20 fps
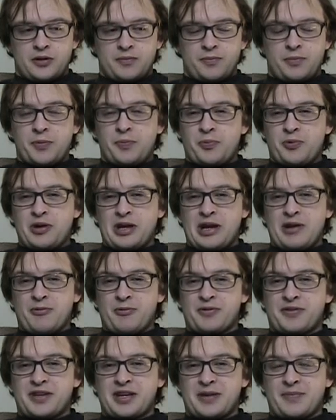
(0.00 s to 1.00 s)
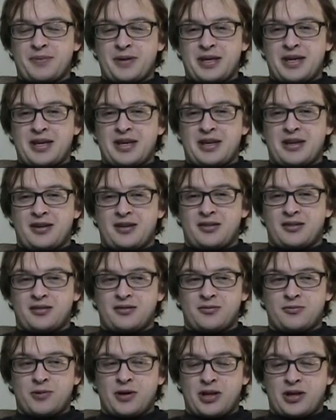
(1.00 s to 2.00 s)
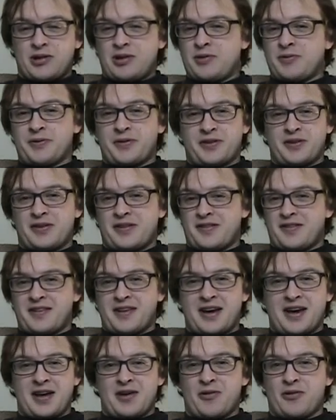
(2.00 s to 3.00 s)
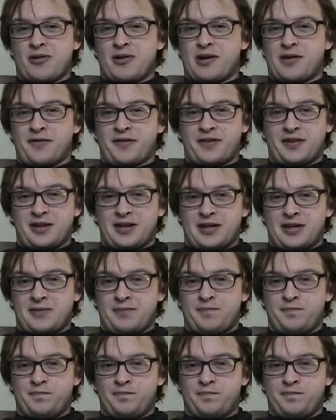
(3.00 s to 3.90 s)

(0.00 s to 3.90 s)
But Briere was going to be in whether he was onside or offside.